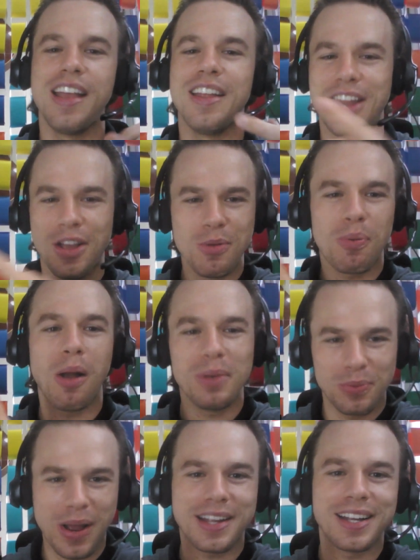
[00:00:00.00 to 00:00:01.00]
Now you probably
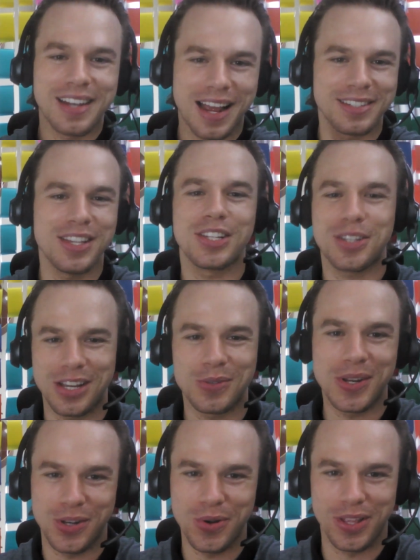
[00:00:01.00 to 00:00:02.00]
recognize this because
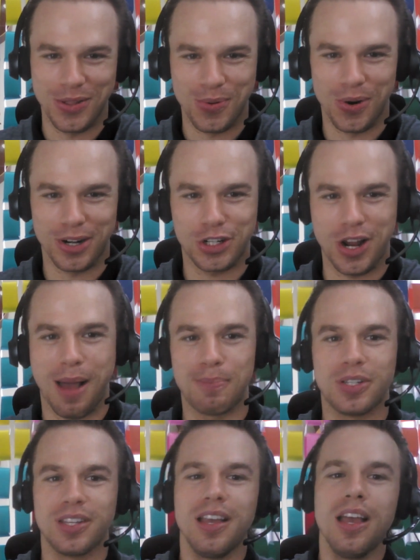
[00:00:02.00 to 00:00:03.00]
we do it in the
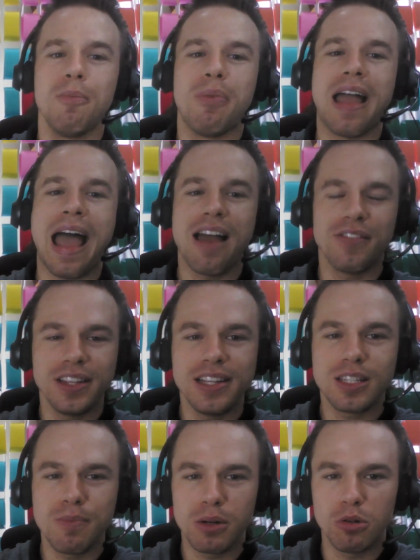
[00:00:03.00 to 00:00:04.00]
workshops, but having
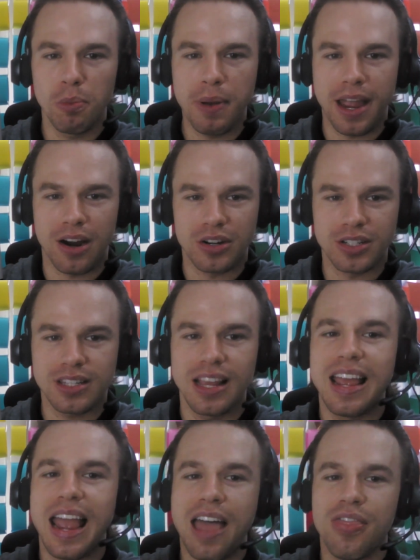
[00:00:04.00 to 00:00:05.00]
these minimal pairs
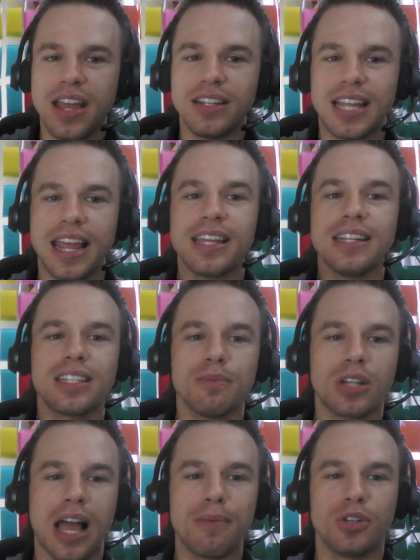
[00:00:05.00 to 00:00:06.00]
and then taking some
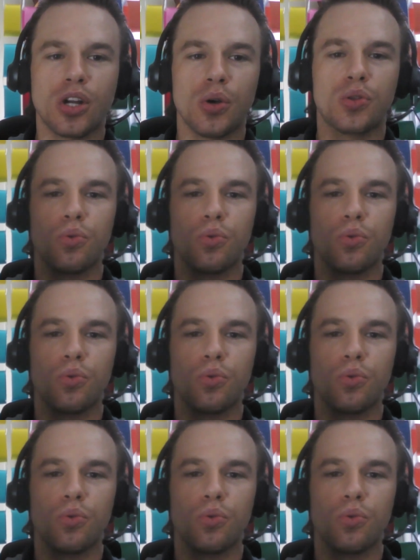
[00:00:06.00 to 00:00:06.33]
time to go through